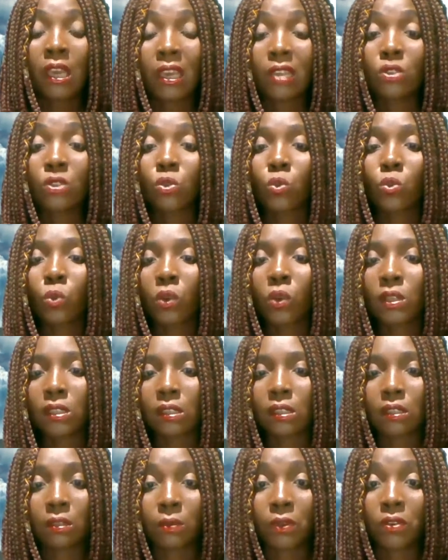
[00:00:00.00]
it's
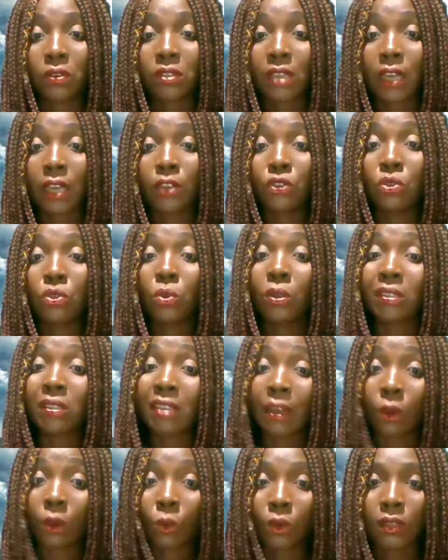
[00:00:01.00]
worth it because I knew what
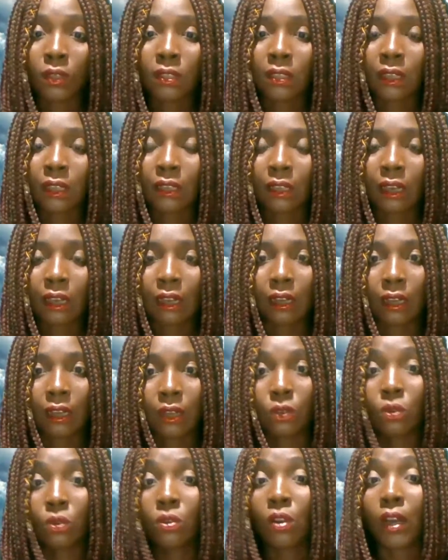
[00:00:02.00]
I wanted and
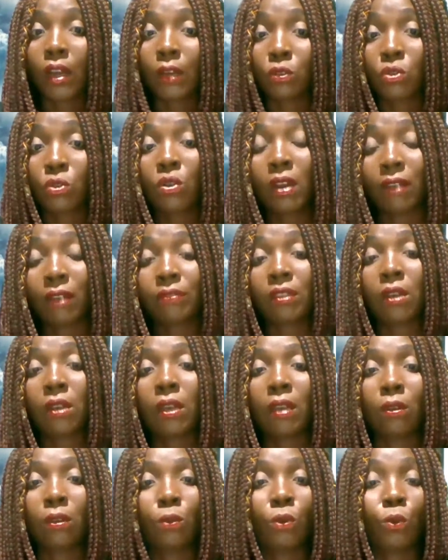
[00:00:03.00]
I go after